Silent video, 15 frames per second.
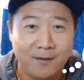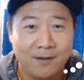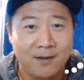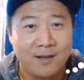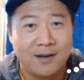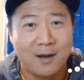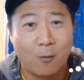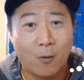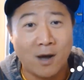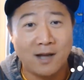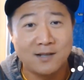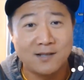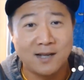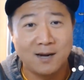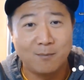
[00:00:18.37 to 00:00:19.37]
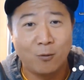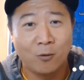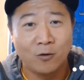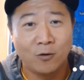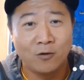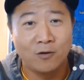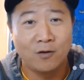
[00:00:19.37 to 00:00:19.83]
Now, why is that
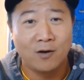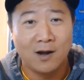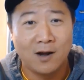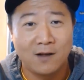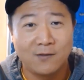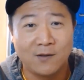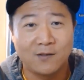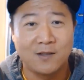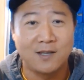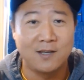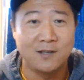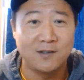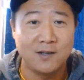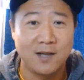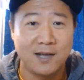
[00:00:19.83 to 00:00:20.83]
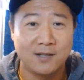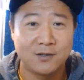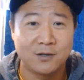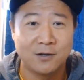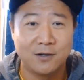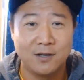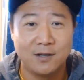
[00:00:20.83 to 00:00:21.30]
important? I think the easy
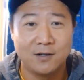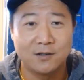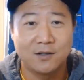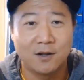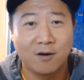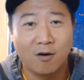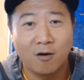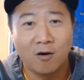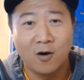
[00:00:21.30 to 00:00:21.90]
answer is there are a